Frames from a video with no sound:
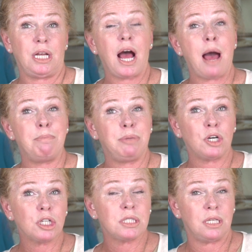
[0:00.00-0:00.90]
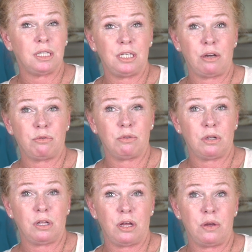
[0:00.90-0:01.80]
I personally go through the
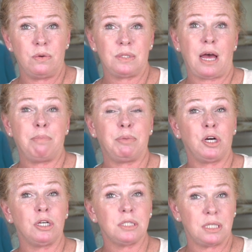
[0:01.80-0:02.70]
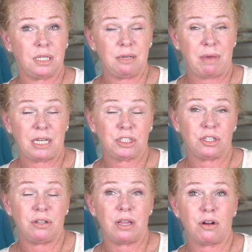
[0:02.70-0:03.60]
clothes. I personally make
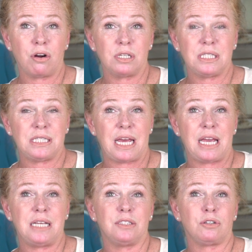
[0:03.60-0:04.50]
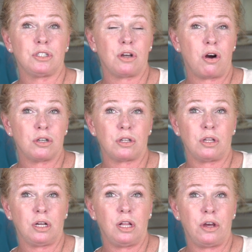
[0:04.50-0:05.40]
sure that there aren't stains or scars on
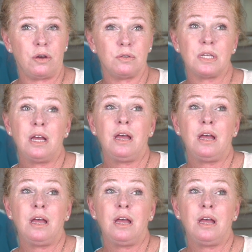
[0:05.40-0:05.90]
the clothes.